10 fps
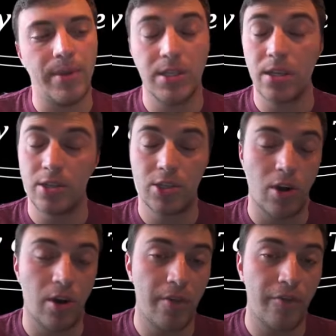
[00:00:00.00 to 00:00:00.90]
he's going to
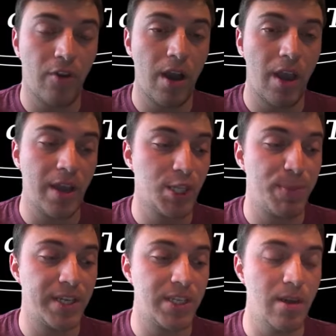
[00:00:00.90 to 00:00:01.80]
start up front. I
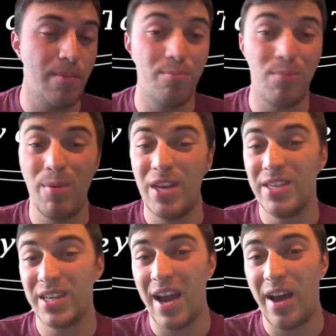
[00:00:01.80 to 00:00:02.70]
expect him, maybe
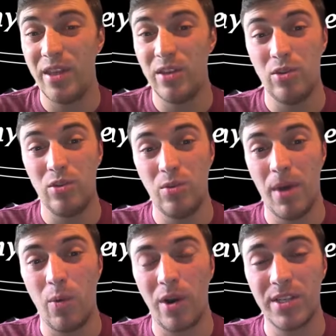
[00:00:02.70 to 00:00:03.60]
he's a guy that you
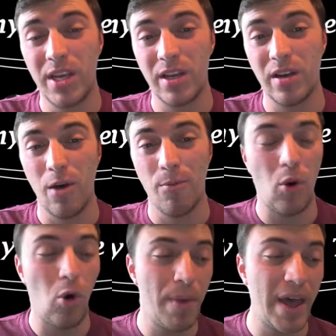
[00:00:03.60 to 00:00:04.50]
might want to take a
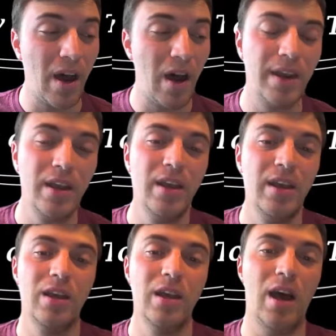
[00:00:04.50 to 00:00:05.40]
poll bet on.
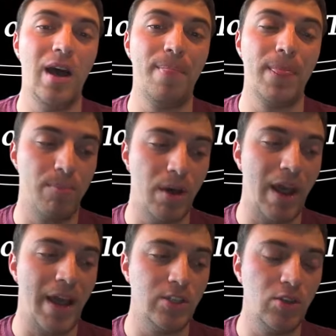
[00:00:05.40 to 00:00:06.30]

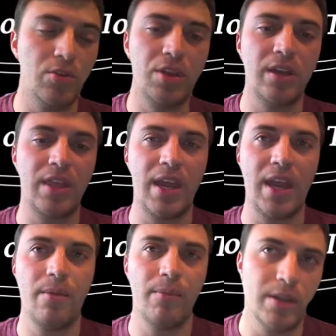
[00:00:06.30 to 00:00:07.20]
But I do think that
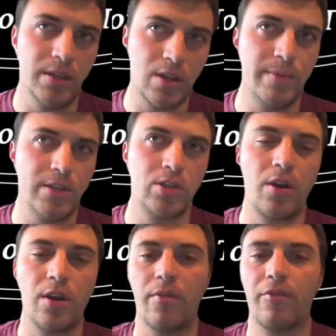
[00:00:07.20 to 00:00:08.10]
Hamlin is going to be
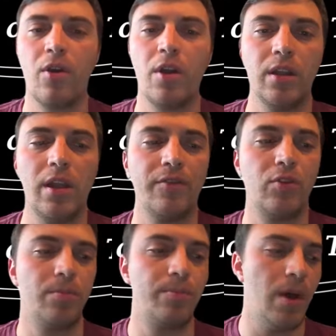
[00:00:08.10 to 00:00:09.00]
starting up front. He'll have
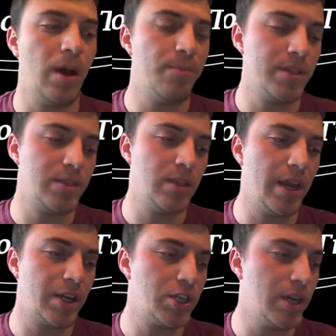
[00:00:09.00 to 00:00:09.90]
good pit
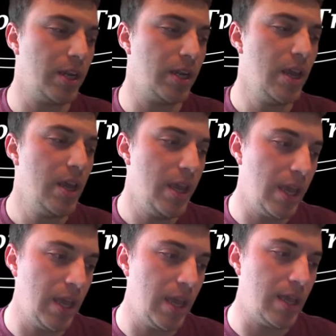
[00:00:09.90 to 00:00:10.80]
selection.
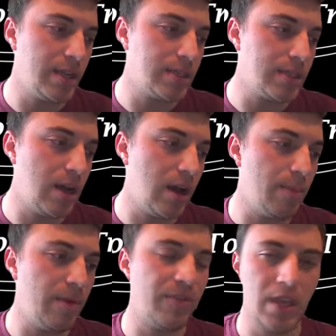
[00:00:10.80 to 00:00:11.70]
And
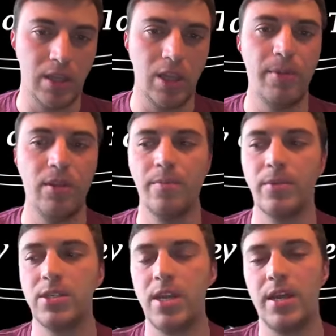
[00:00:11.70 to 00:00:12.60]
if they can limit the
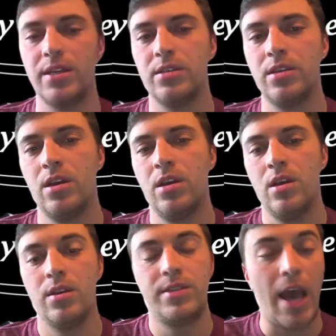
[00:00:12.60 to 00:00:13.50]
mistakes
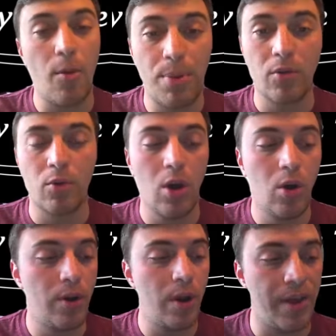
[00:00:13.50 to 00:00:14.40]
down pit
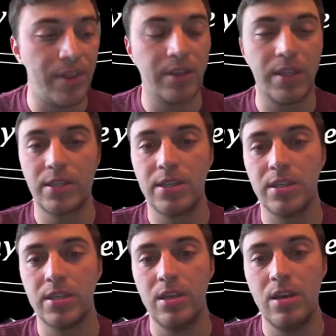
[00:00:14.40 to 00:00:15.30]
road, I think this is
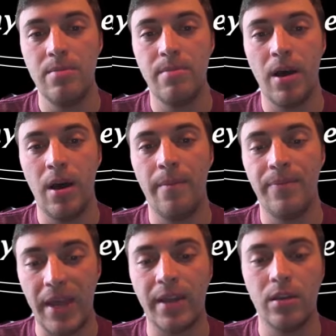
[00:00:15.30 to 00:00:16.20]
a team
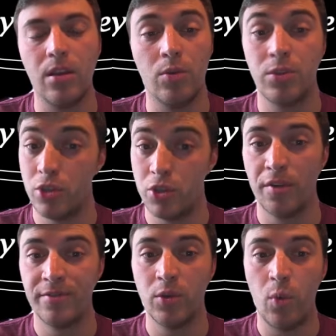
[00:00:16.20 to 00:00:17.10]
that, you know,
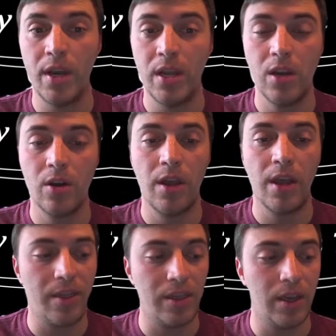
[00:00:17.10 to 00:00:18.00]
deserves a win here,
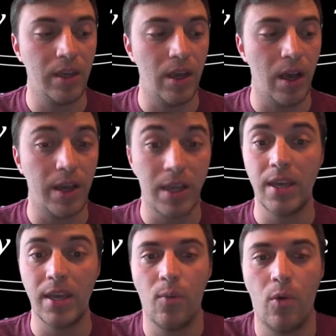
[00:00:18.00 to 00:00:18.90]
and I think
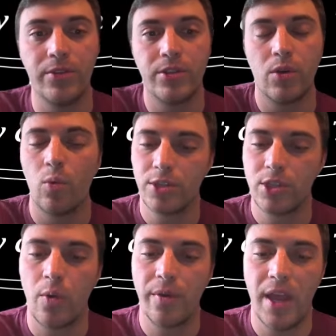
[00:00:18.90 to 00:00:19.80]
can get one. So we'll
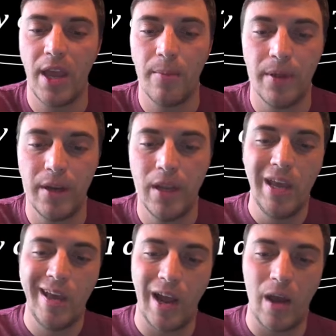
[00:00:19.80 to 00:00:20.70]
start with Hamlin.
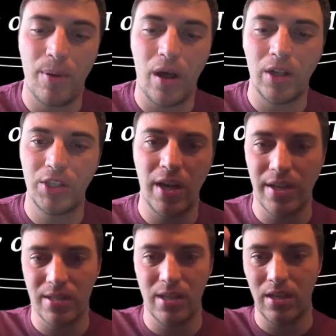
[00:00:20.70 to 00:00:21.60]
And I
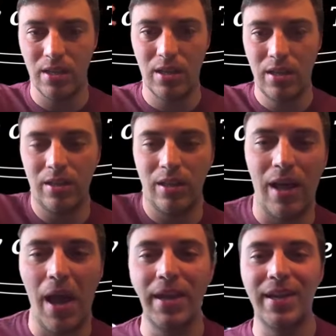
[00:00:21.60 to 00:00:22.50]
apologize, the
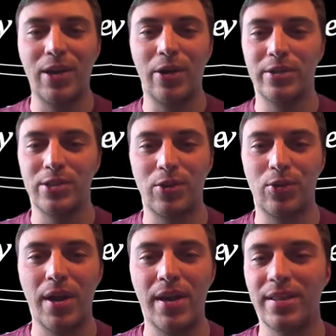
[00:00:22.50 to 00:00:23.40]
lighting here isn't
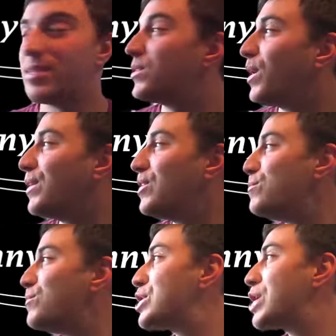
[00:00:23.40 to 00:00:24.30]
great. The sun
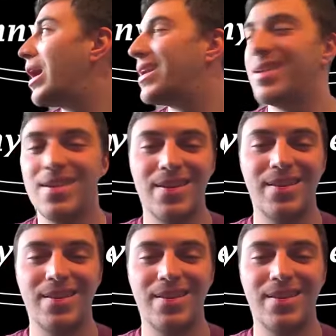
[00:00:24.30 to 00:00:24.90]
keeps shining